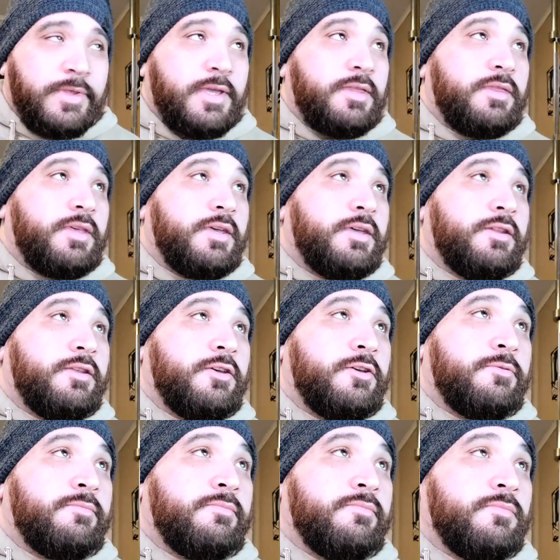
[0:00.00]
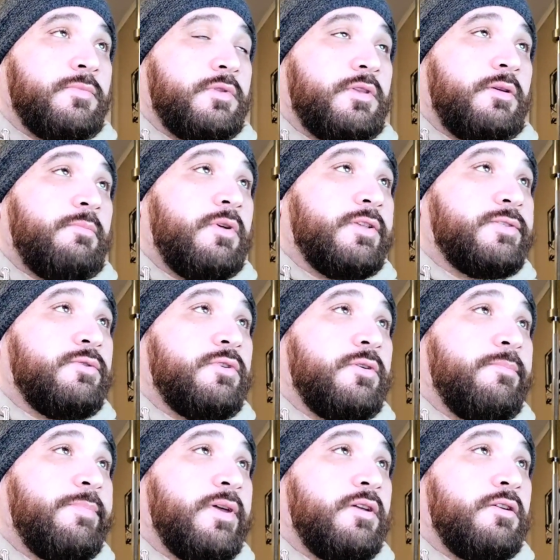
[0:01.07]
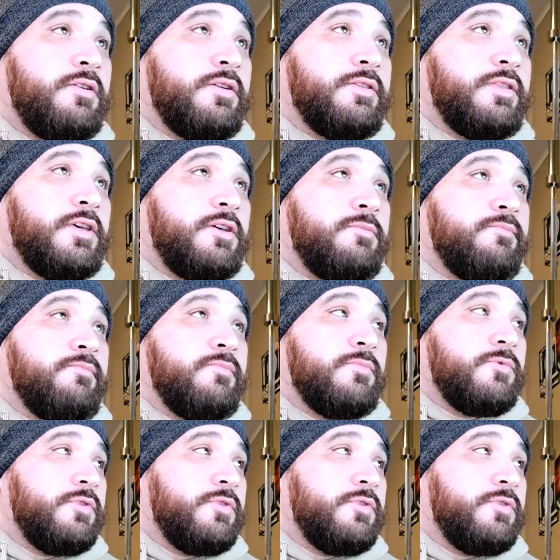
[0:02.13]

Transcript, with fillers: And then um, I'm also comparing them,